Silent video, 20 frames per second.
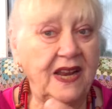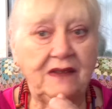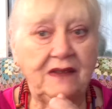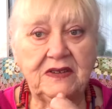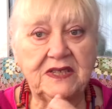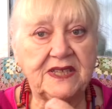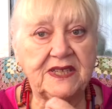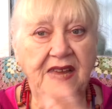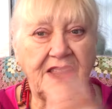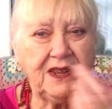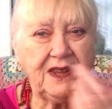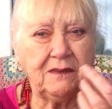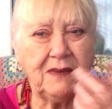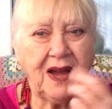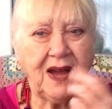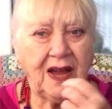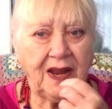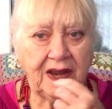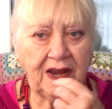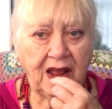never say they're
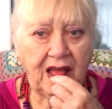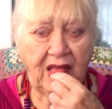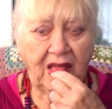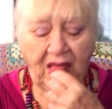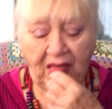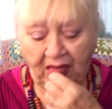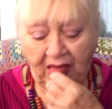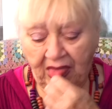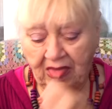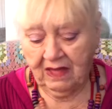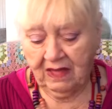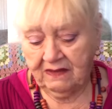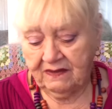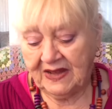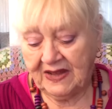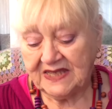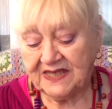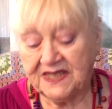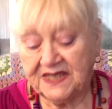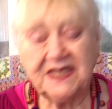mine.
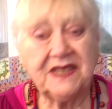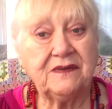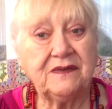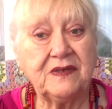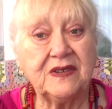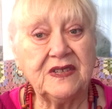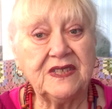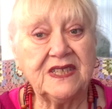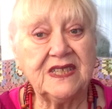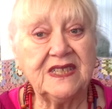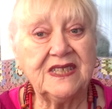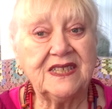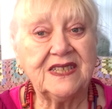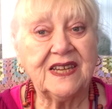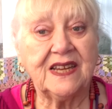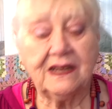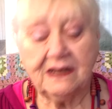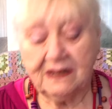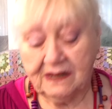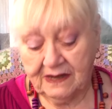That's the difference, isn't it?
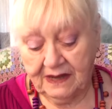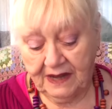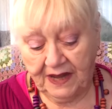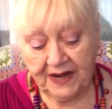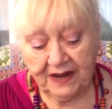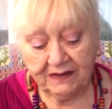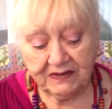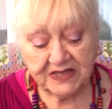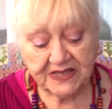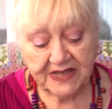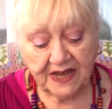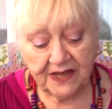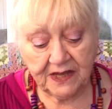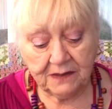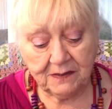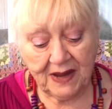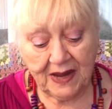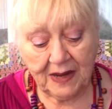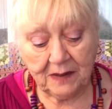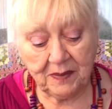I never say they're
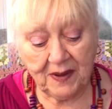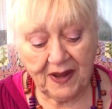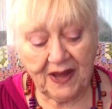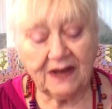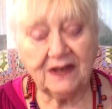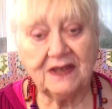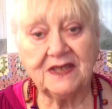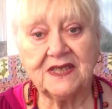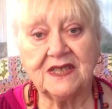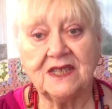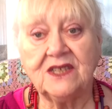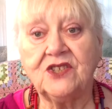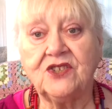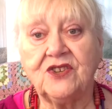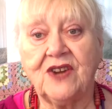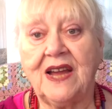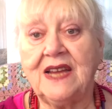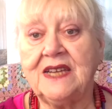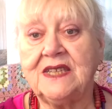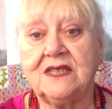my patterns and
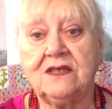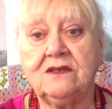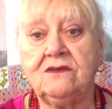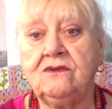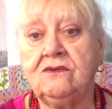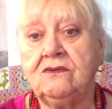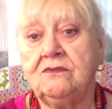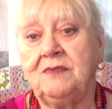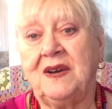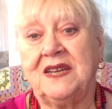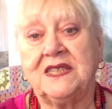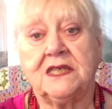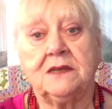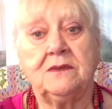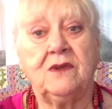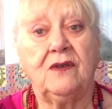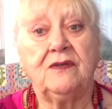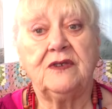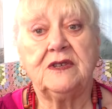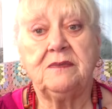try to pass them
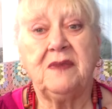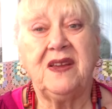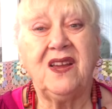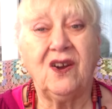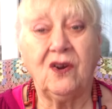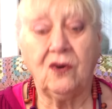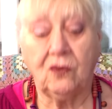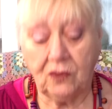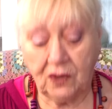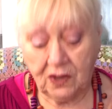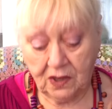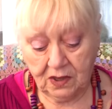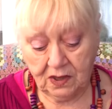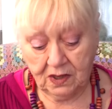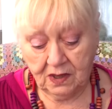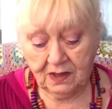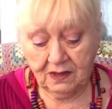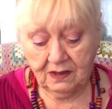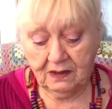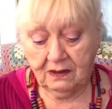off as me own.
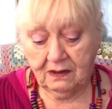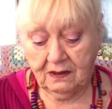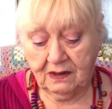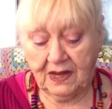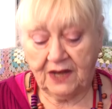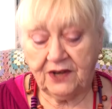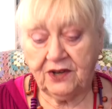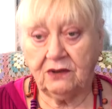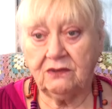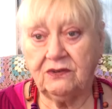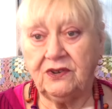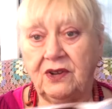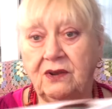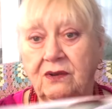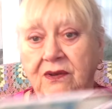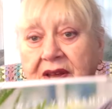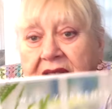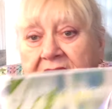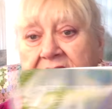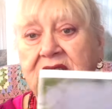I don't do
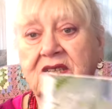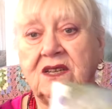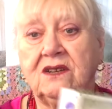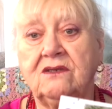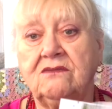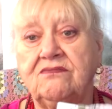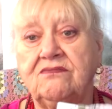that, so